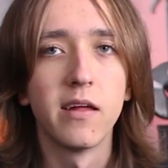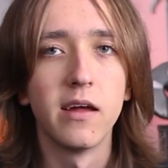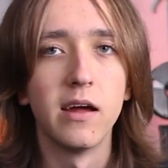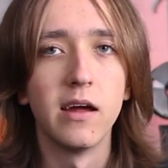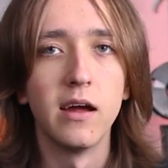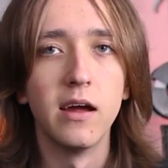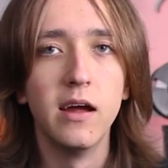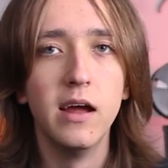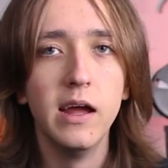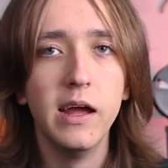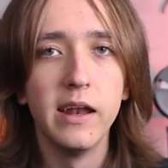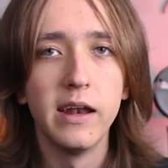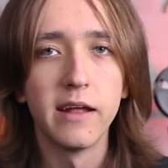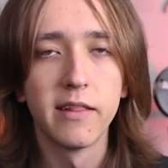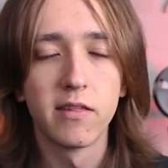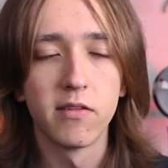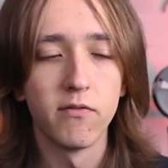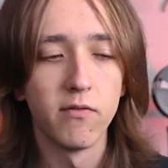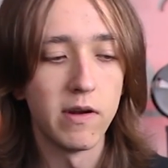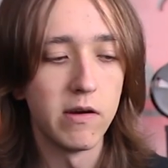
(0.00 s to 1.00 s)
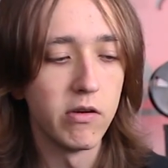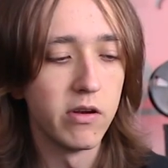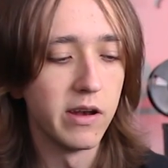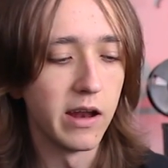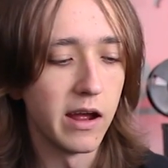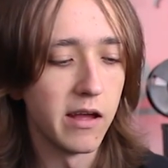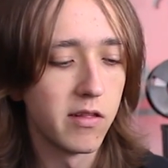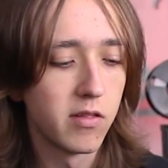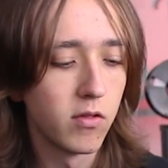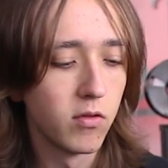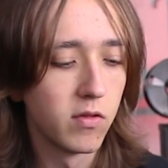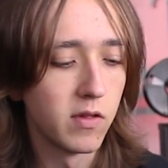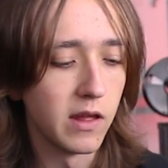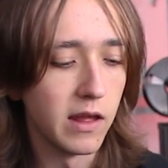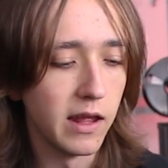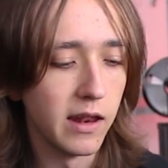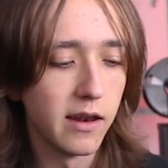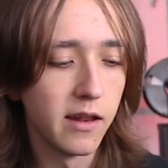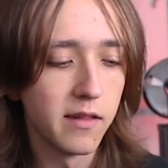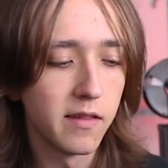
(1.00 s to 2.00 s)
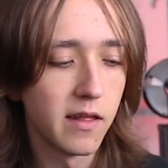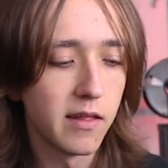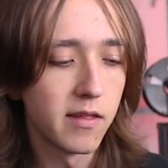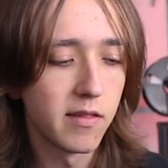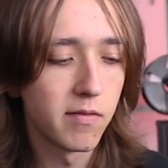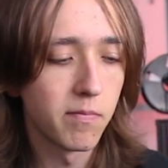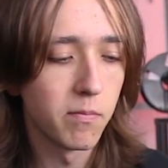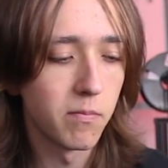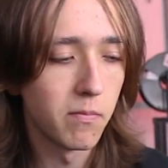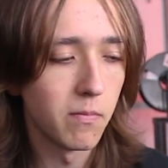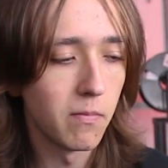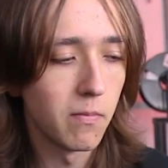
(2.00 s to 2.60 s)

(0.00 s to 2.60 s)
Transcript: Uh, that's very nice to see. That this,